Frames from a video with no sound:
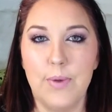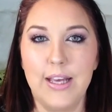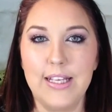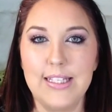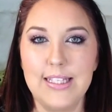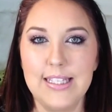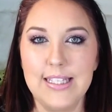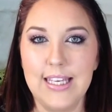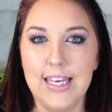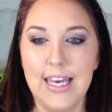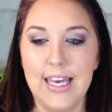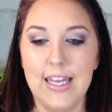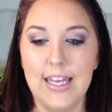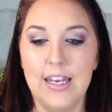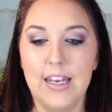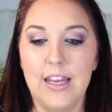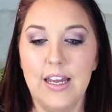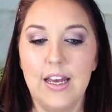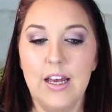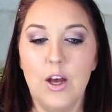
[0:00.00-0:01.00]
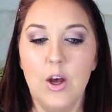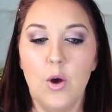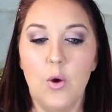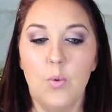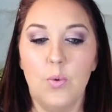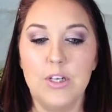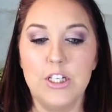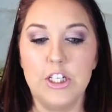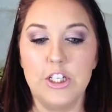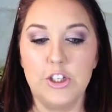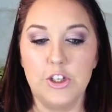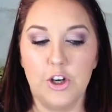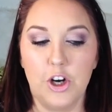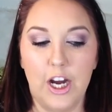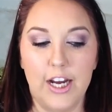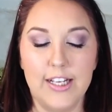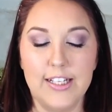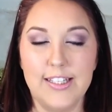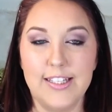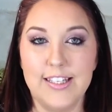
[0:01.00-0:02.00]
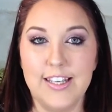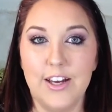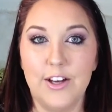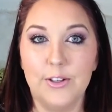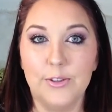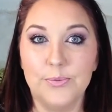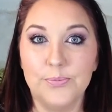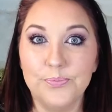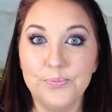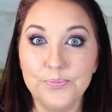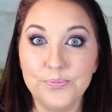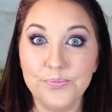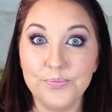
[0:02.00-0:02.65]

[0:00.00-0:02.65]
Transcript: my skin, which is great. So